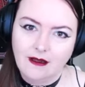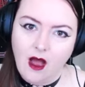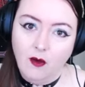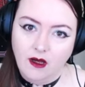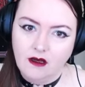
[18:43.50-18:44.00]

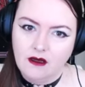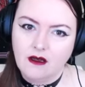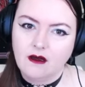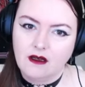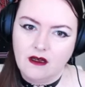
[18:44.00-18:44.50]
Oh,
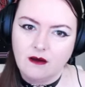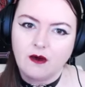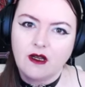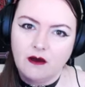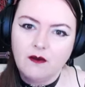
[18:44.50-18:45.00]

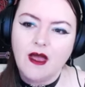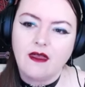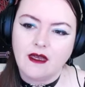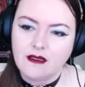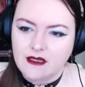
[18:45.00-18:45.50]
compare
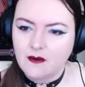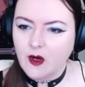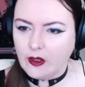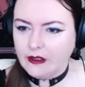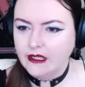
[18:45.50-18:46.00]
these. Come
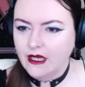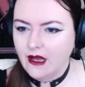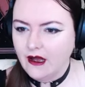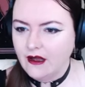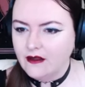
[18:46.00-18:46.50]
on.
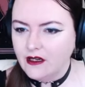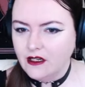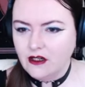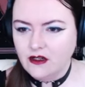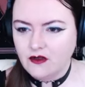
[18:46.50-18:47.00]

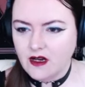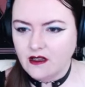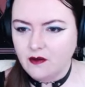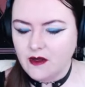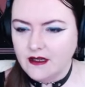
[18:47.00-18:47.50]
32
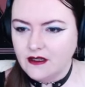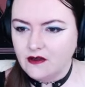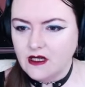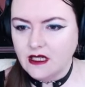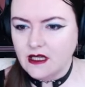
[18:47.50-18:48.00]
strength plus
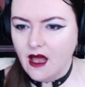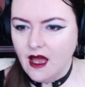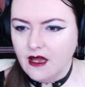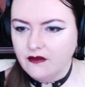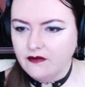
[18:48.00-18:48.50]
3 to
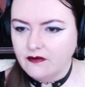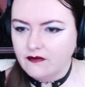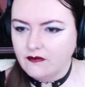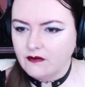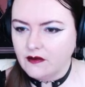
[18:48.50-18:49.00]
life
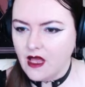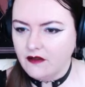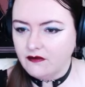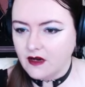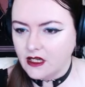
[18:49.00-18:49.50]

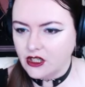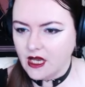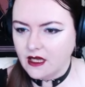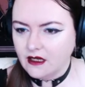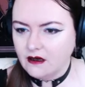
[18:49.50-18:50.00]
life
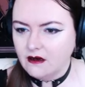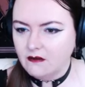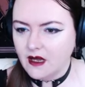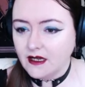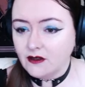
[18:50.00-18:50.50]
regen,
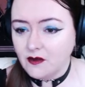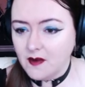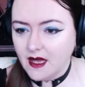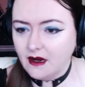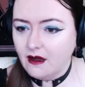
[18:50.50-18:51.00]
extra
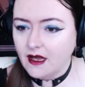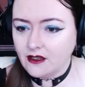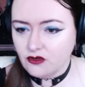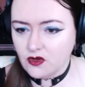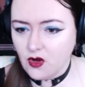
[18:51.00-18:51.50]
mana,
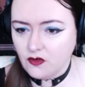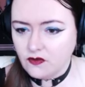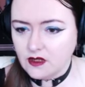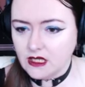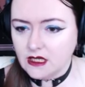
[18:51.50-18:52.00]
extra cold
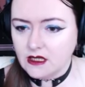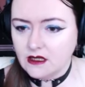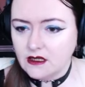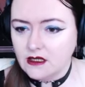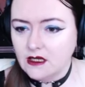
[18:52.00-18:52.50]

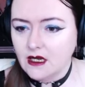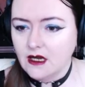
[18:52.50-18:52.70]
resist,